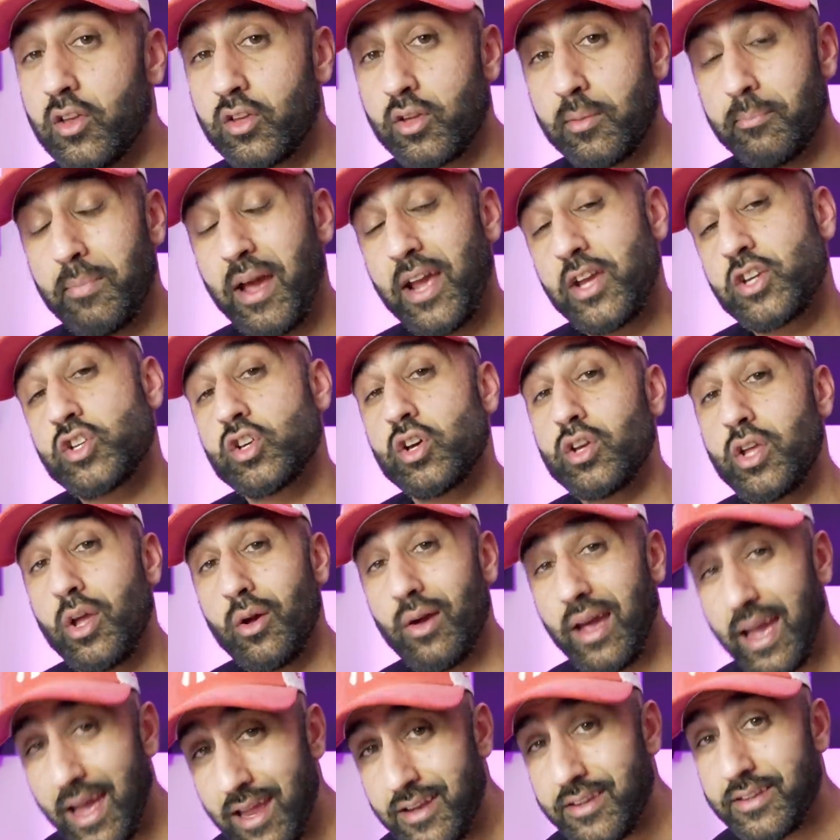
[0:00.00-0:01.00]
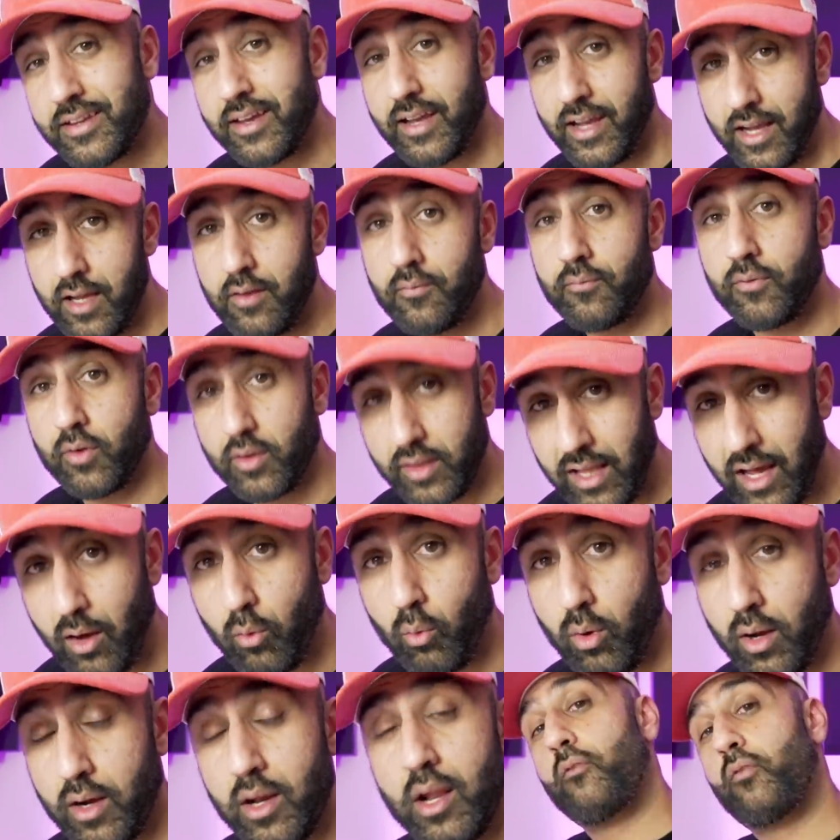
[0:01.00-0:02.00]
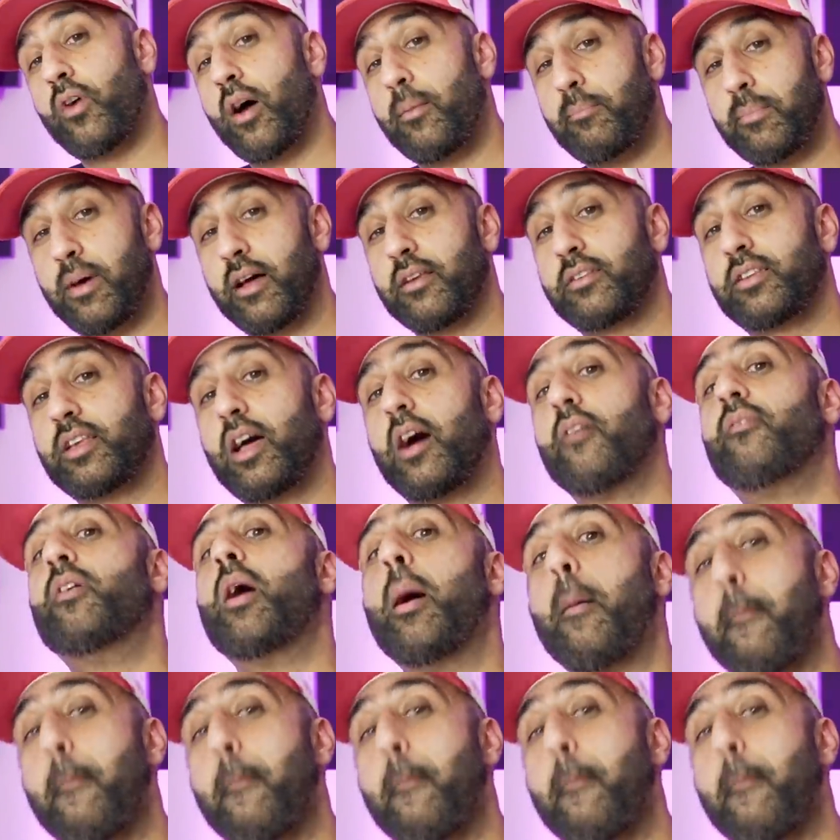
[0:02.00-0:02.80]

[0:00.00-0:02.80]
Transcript: So make sure you enter in for that one. From myself,